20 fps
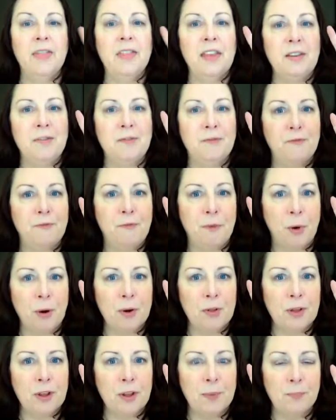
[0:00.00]
The
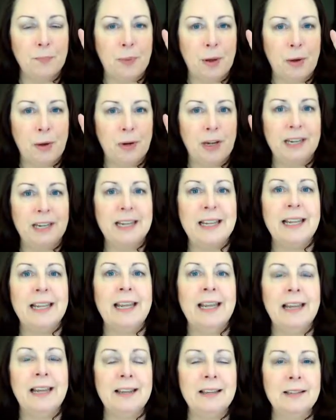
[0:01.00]
4th component
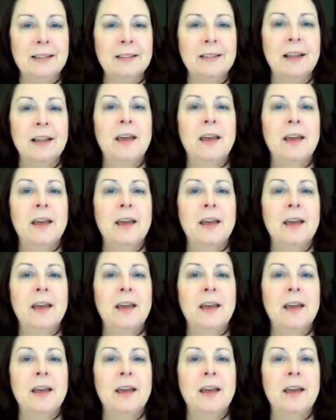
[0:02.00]
is